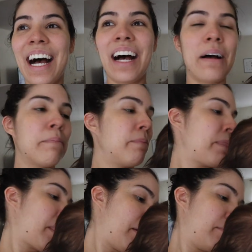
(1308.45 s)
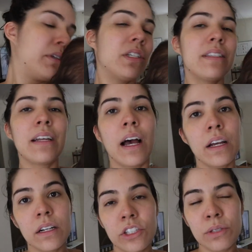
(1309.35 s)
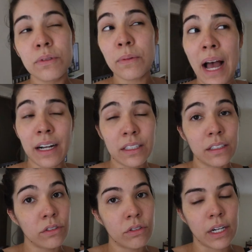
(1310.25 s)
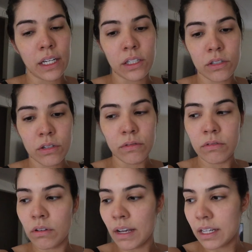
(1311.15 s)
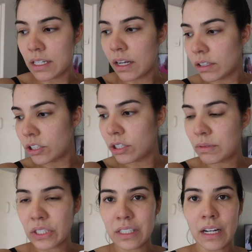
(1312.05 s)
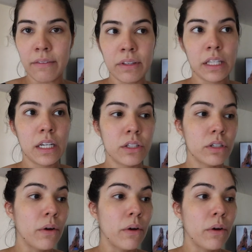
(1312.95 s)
Um, but she's tired. She was acting a little cranky too, so I could tell that she was just not feeling it.